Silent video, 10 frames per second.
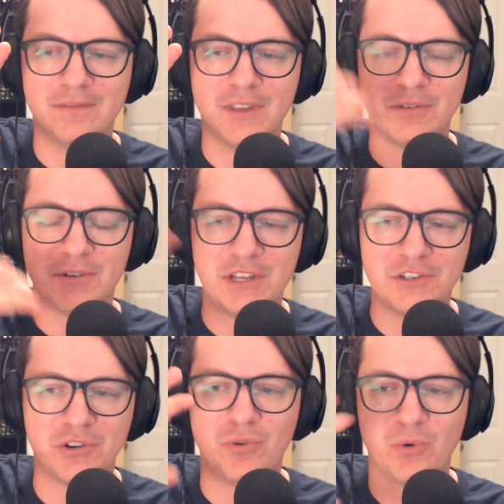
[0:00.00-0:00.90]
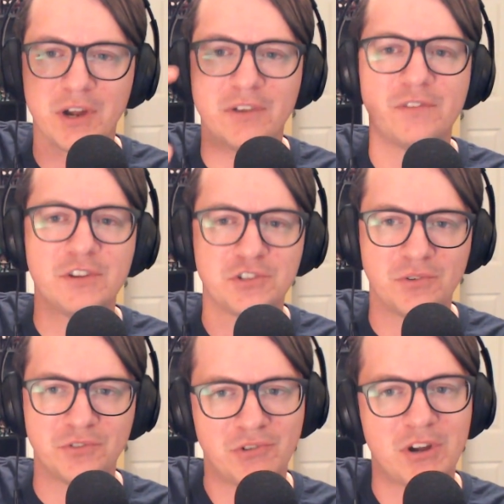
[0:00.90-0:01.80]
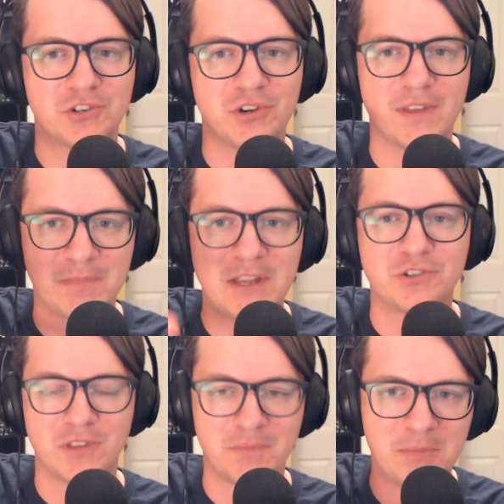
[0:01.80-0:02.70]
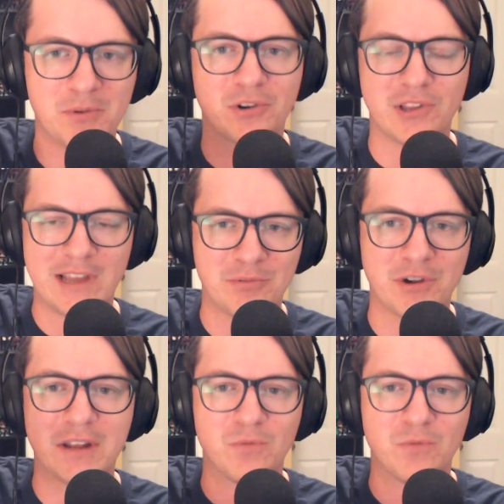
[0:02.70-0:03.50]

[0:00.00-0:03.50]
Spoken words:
organizational structure that makes sure that people are collaborating,